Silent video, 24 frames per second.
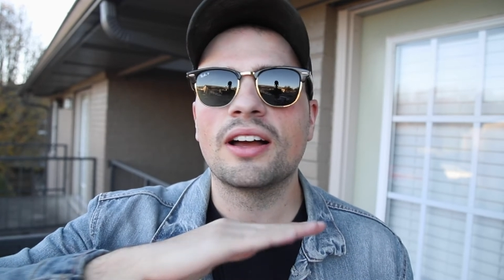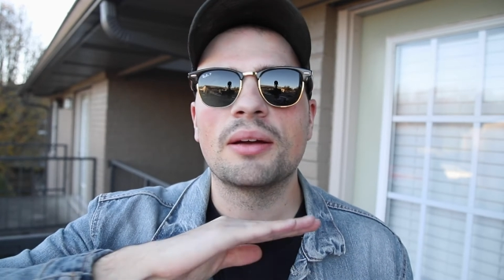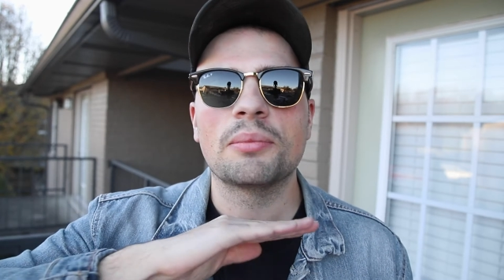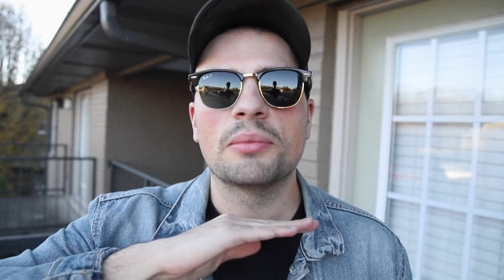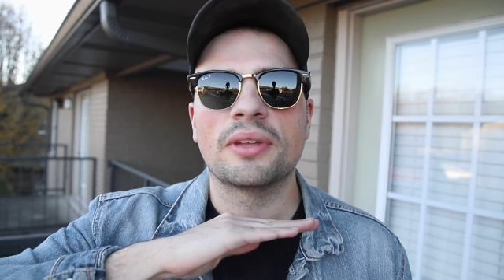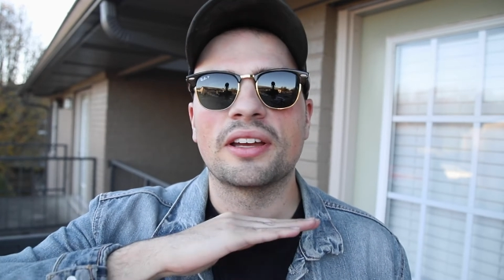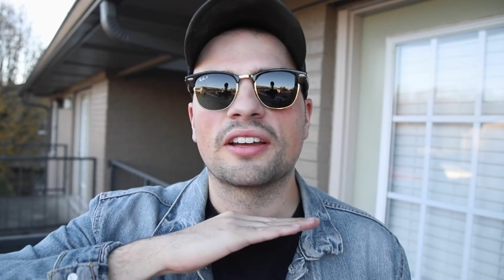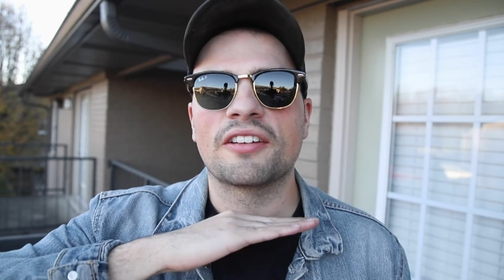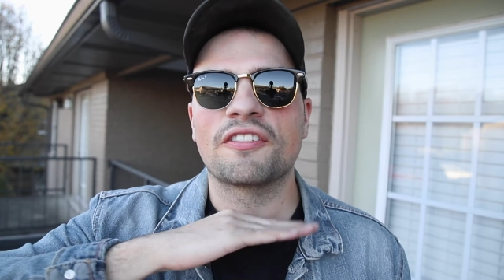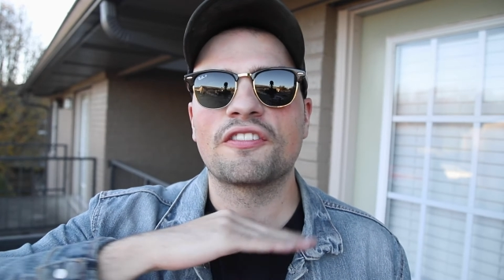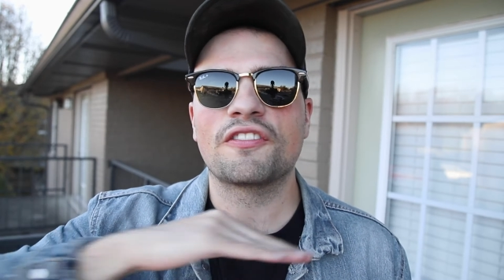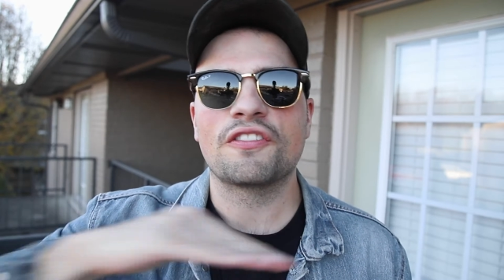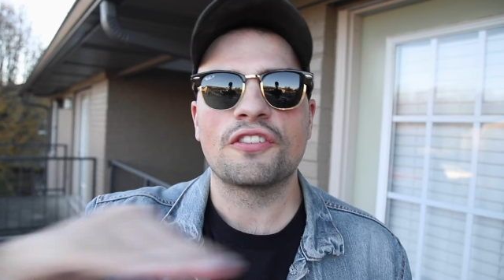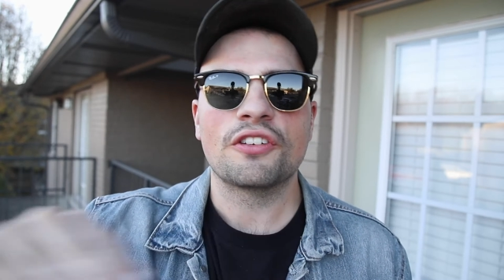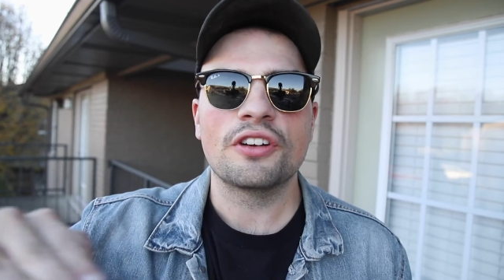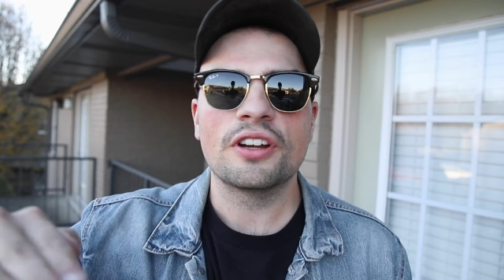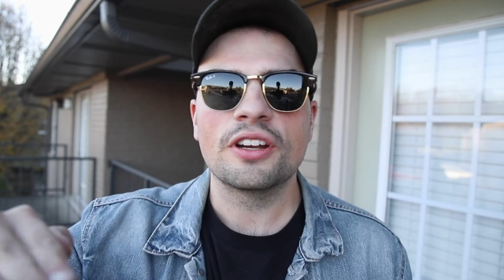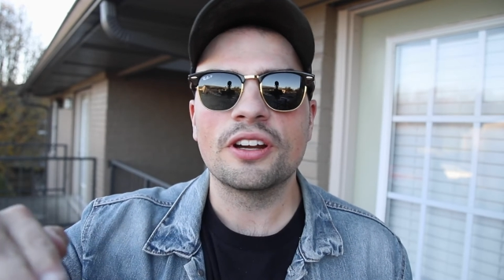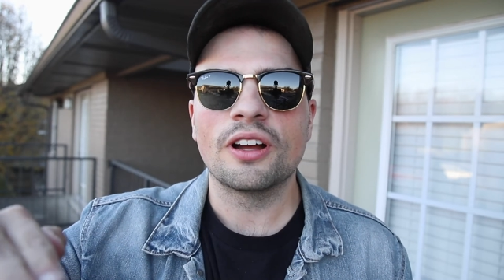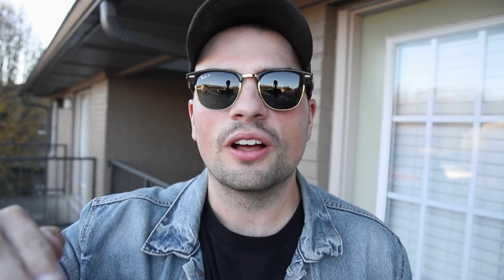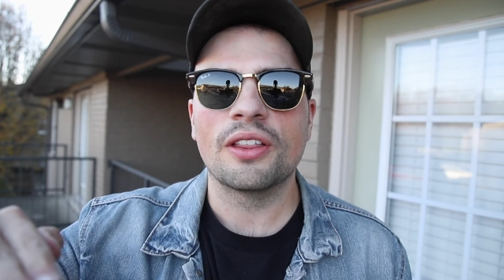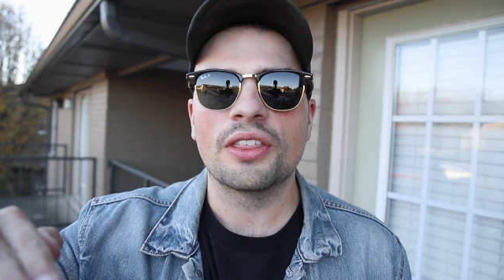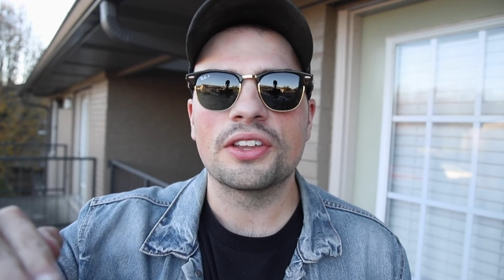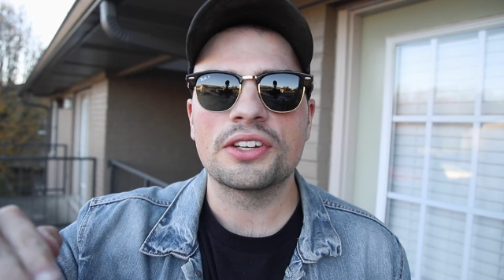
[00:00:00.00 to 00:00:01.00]
I'm like
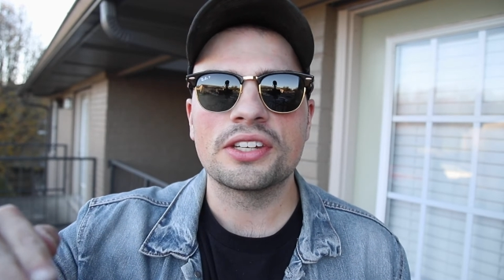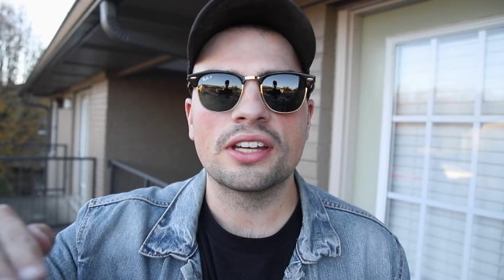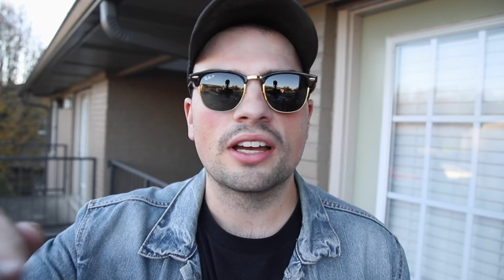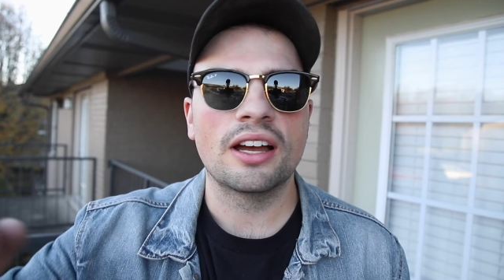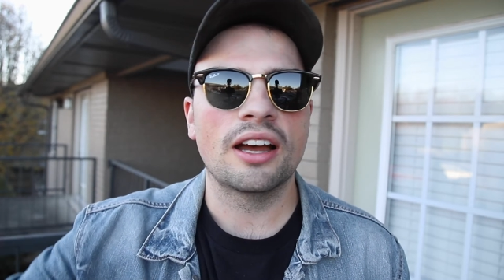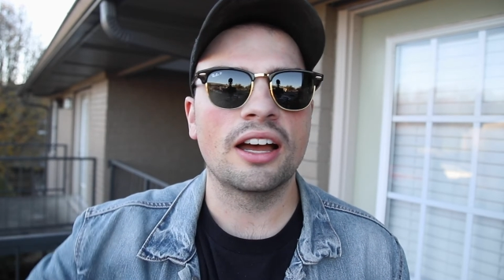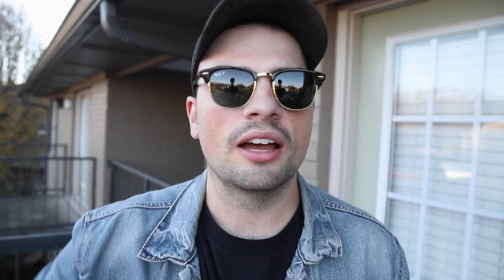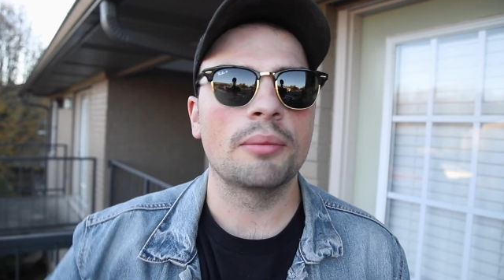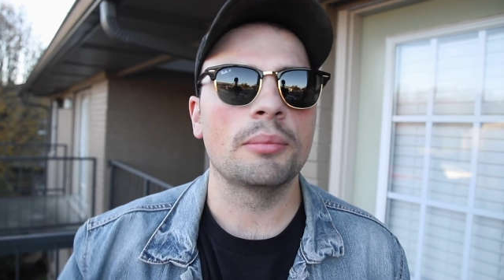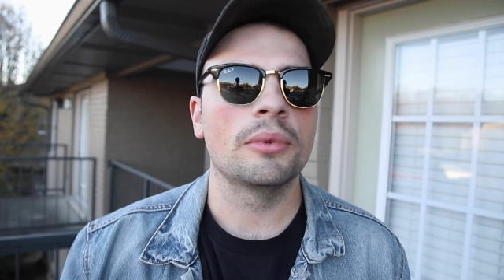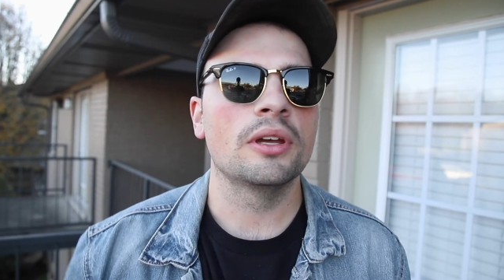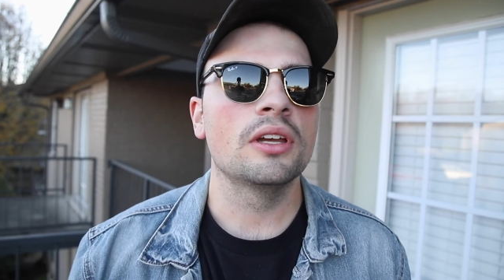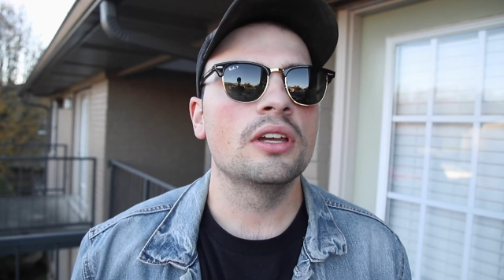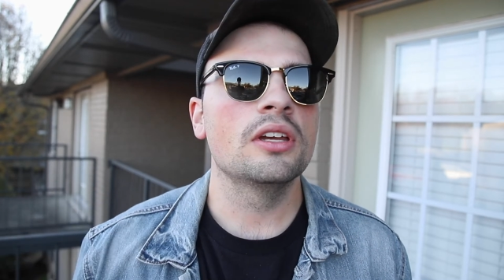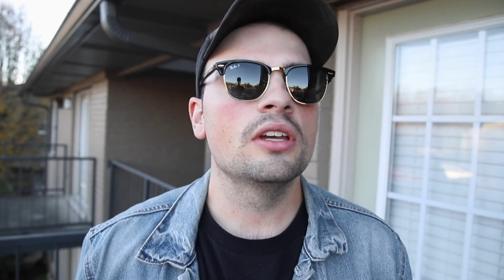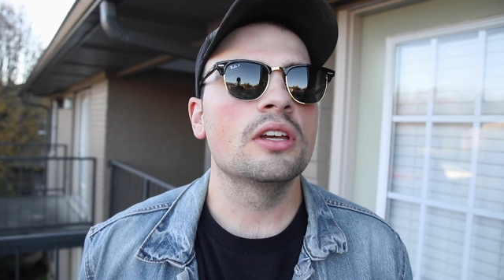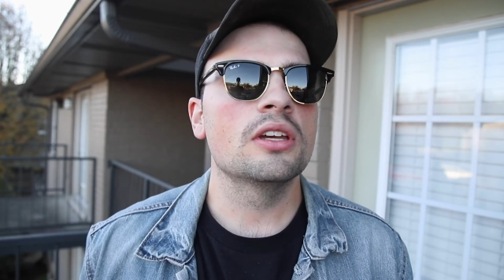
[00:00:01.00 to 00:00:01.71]
free all the time.